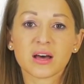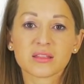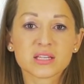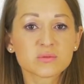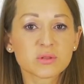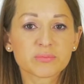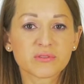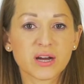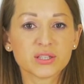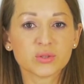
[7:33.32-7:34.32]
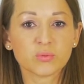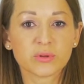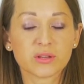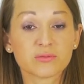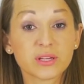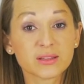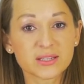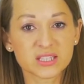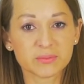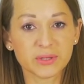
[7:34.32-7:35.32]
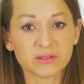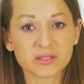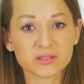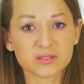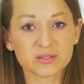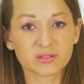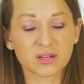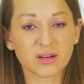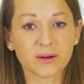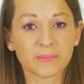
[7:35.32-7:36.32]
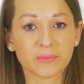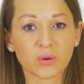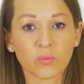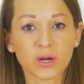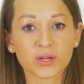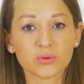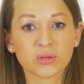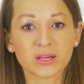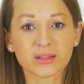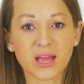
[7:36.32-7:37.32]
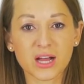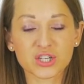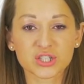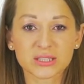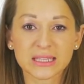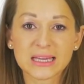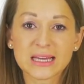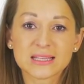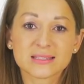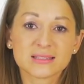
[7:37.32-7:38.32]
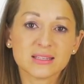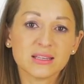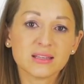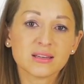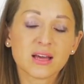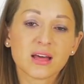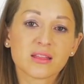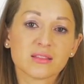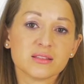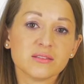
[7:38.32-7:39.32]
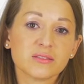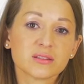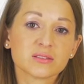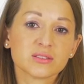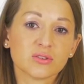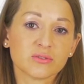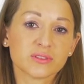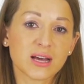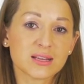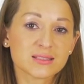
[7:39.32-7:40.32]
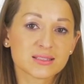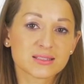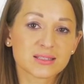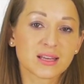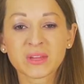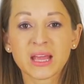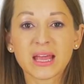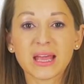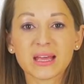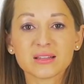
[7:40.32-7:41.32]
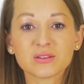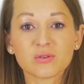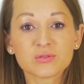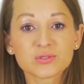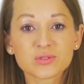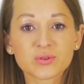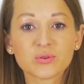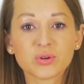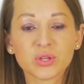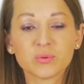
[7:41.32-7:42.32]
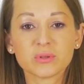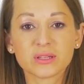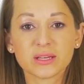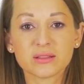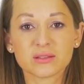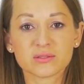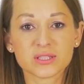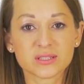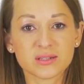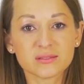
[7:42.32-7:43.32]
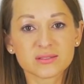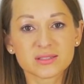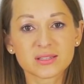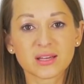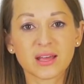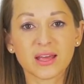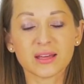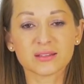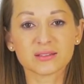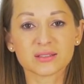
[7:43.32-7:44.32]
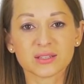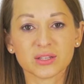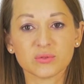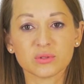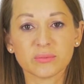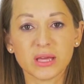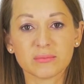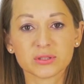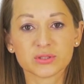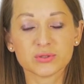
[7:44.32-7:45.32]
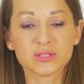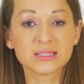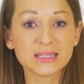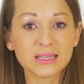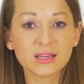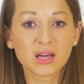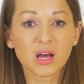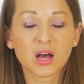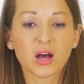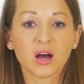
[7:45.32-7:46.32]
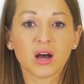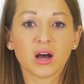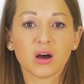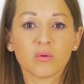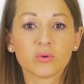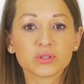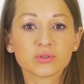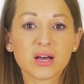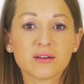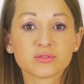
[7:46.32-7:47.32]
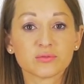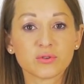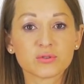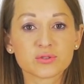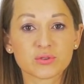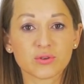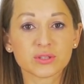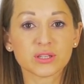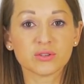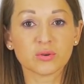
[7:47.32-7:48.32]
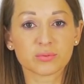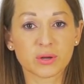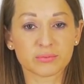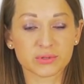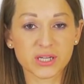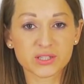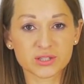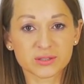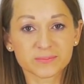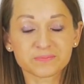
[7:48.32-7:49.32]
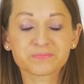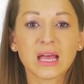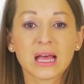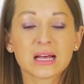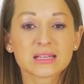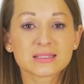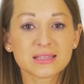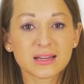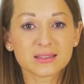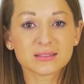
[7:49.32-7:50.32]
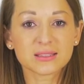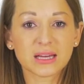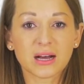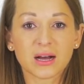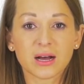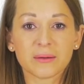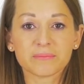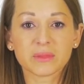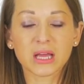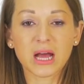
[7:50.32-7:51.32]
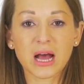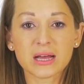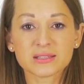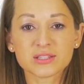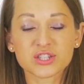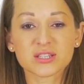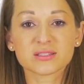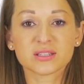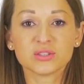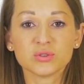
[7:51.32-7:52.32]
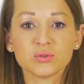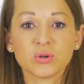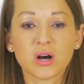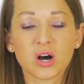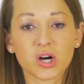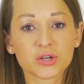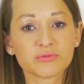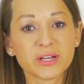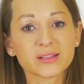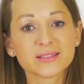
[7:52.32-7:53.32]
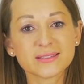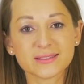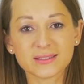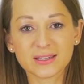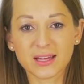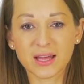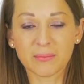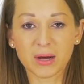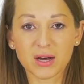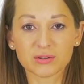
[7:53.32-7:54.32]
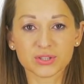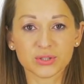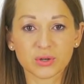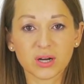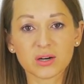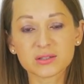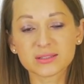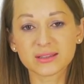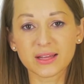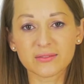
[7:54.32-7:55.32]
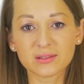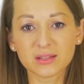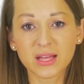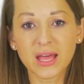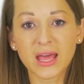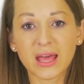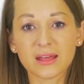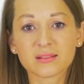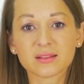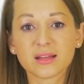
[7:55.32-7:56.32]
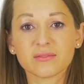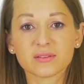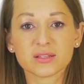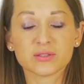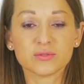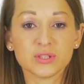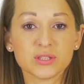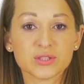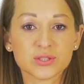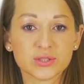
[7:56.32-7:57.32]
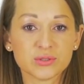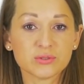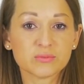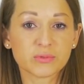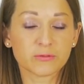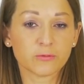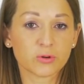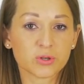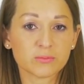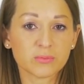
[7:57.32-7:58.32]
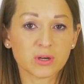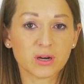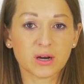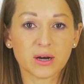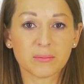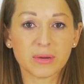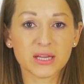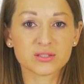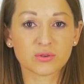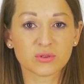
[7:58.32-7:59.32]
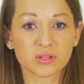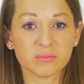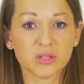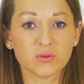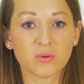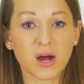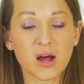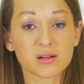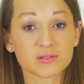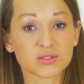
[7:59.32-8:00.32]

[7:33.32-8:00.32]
This will provide you with a real experience where you can actually see the difficulty of tasks, and also you will get the results and you will be able to see what you have to focus on in your preparation. Second, I suggest that you are realistic about your current level and the level that you need to perform based on the minimum IELTS